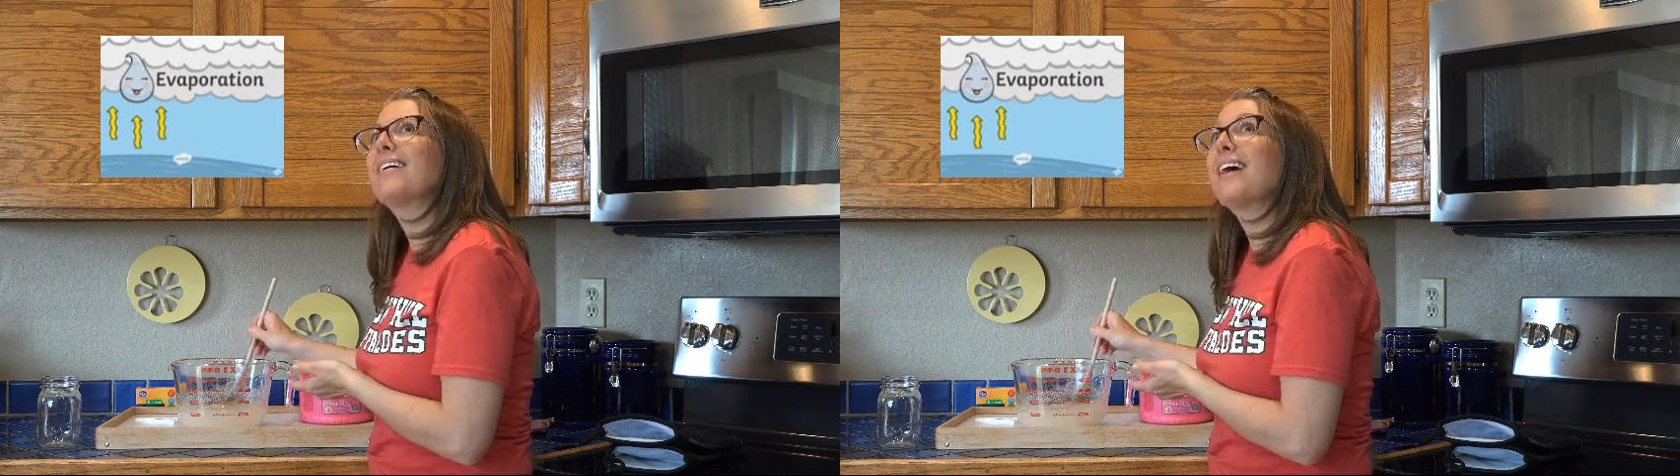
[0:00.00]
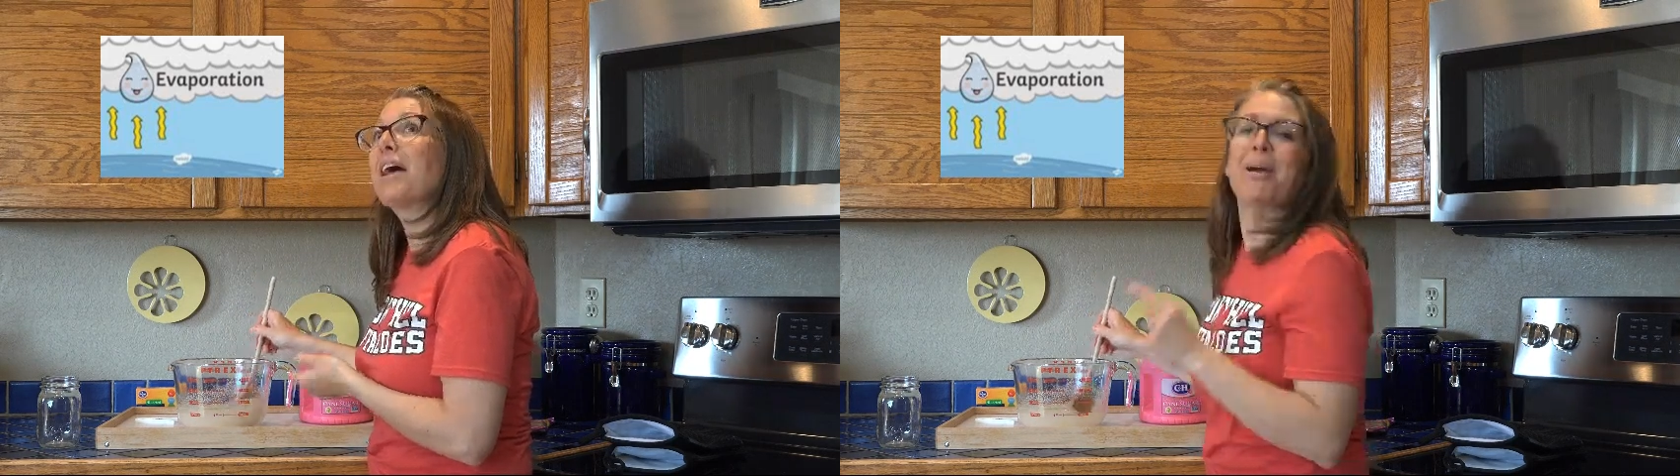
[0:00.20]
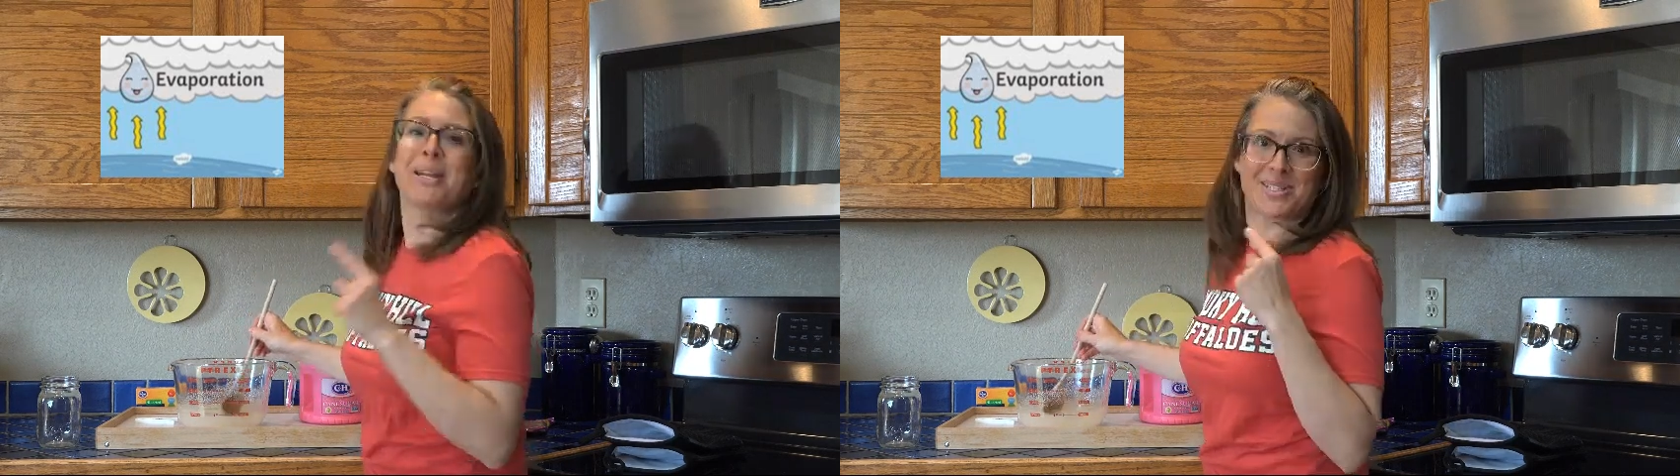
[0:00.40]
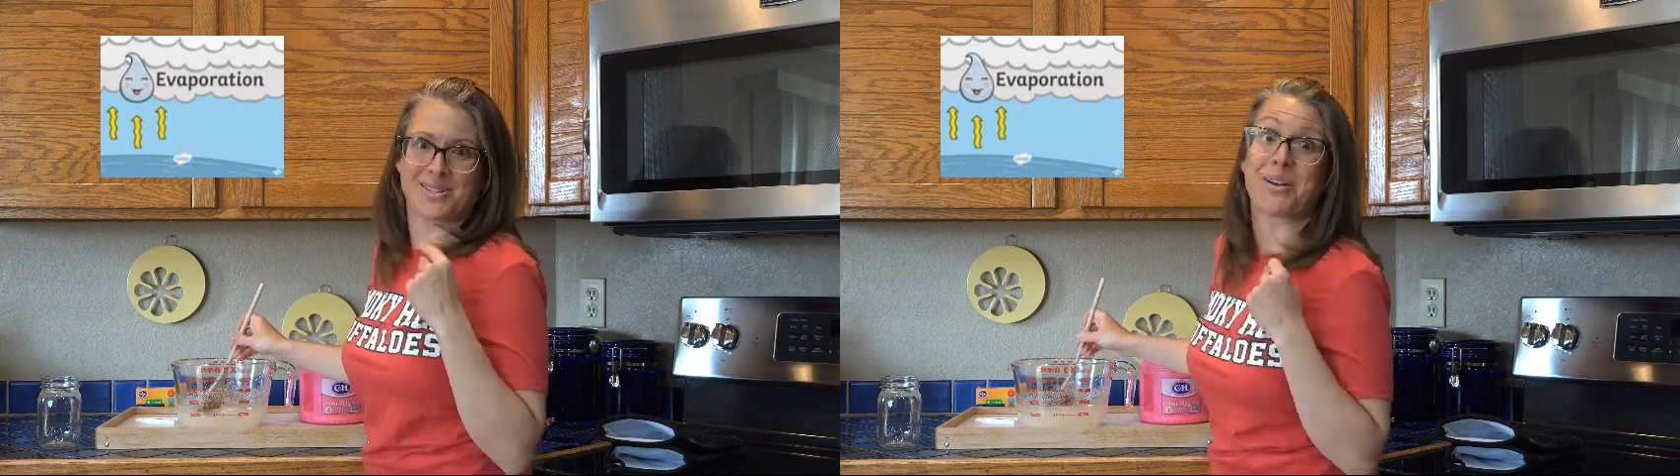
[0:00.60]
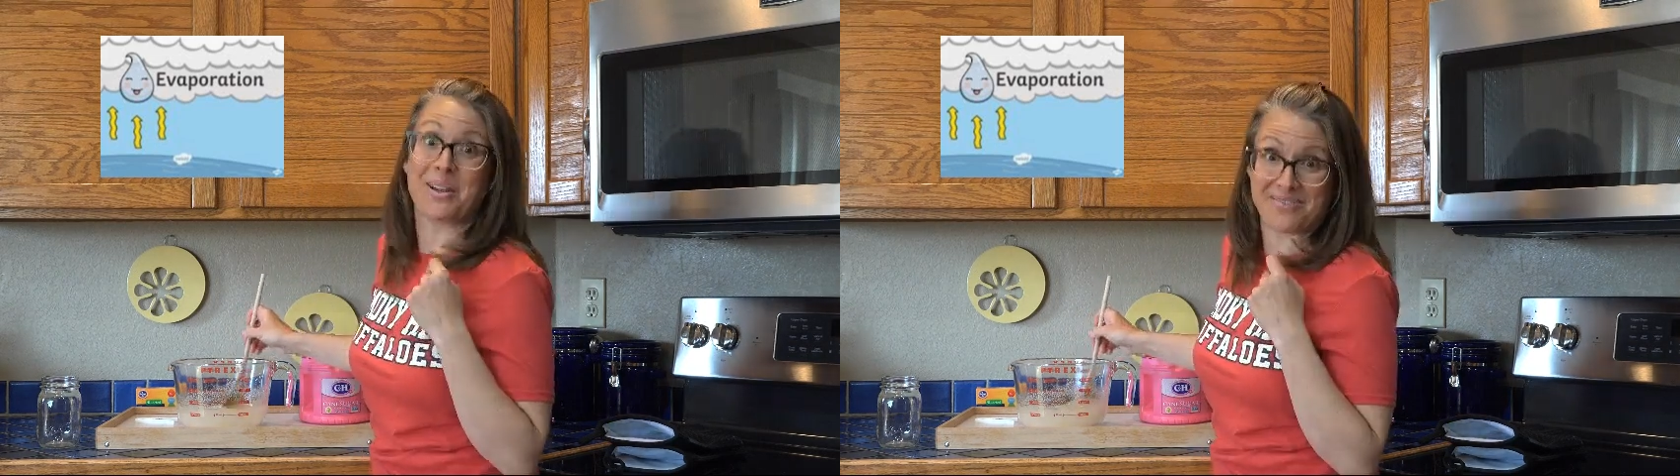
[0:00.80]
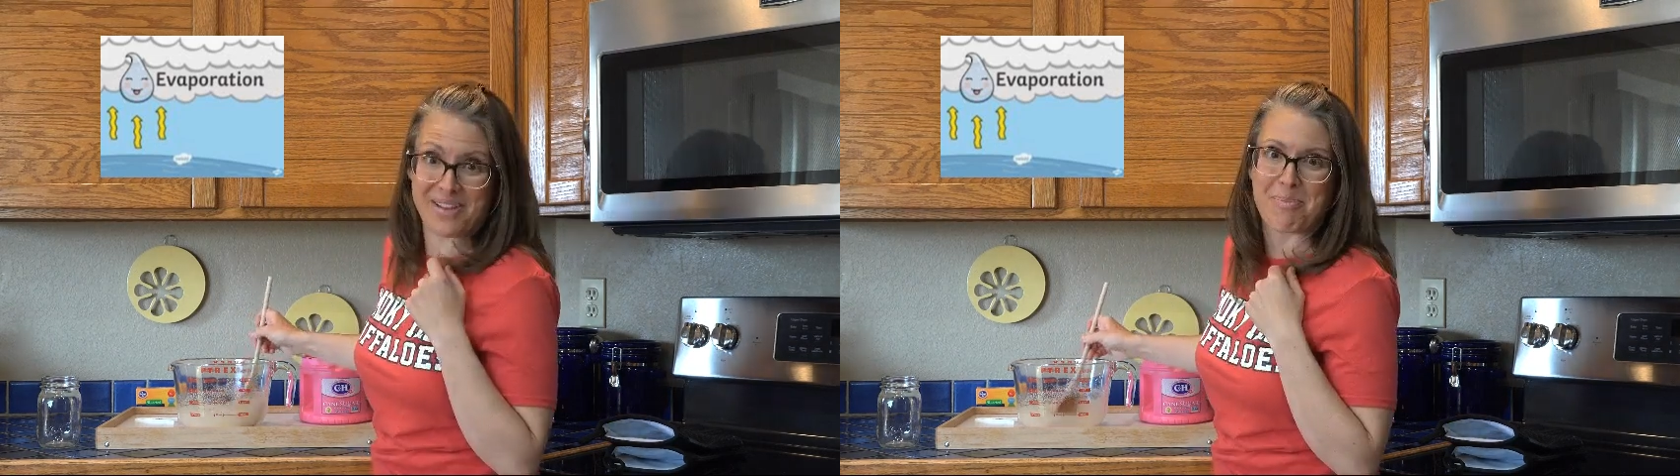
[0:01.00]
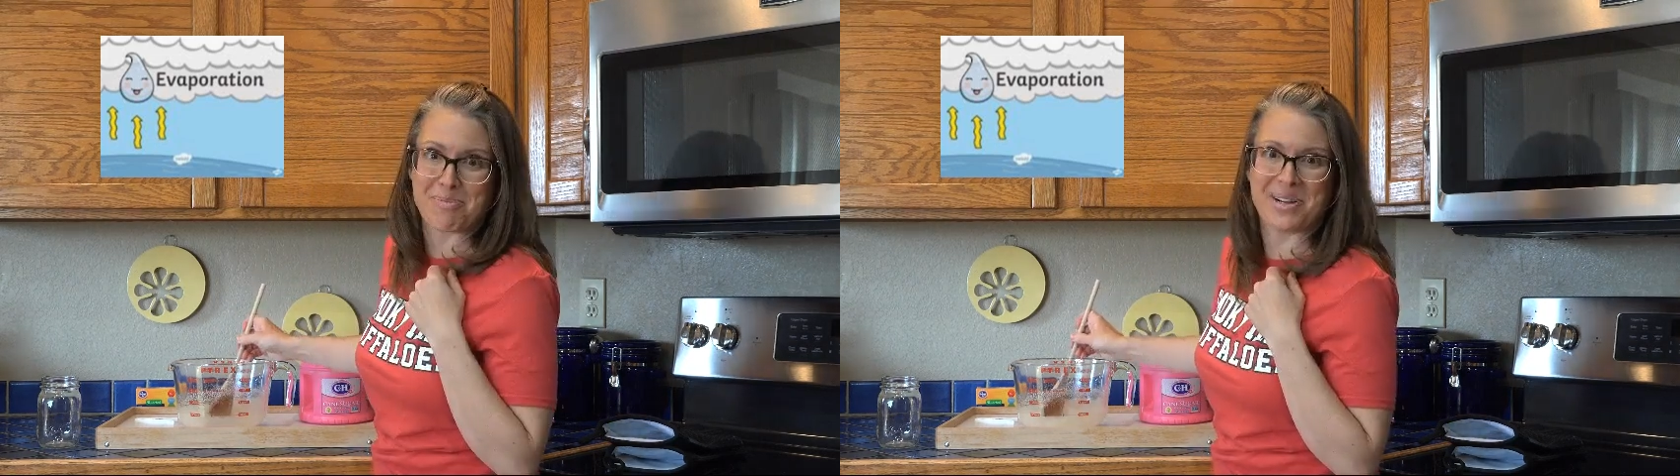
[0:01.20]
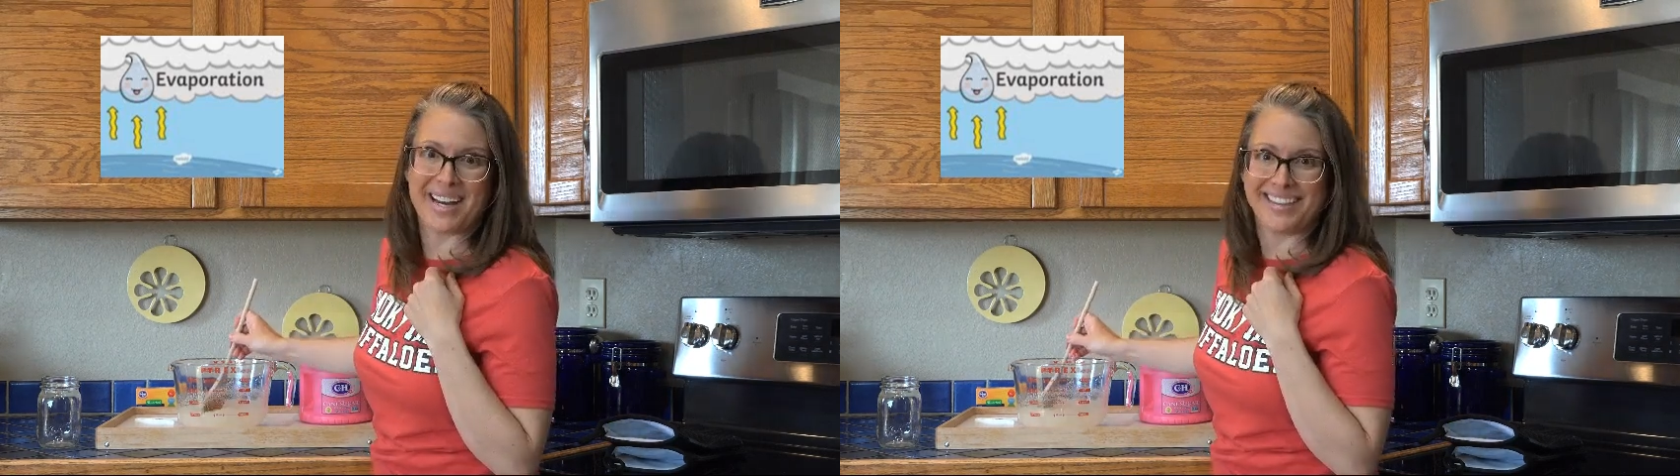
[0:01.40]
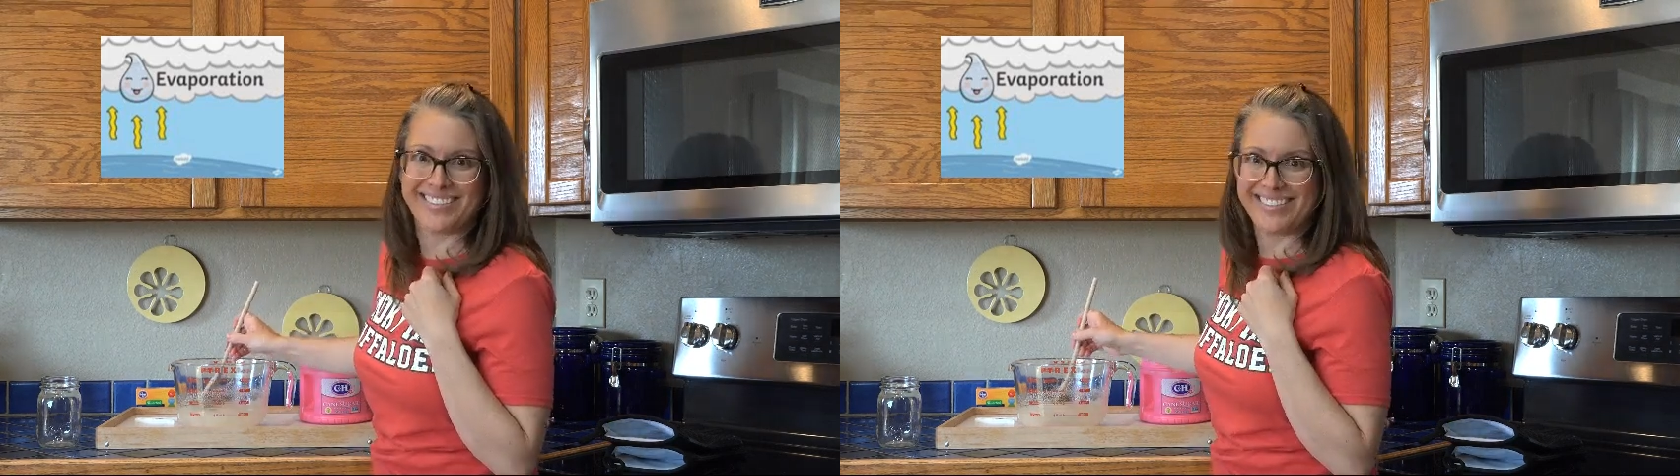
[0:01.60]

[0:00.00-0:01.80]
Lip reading: I bet it's going to evaporate.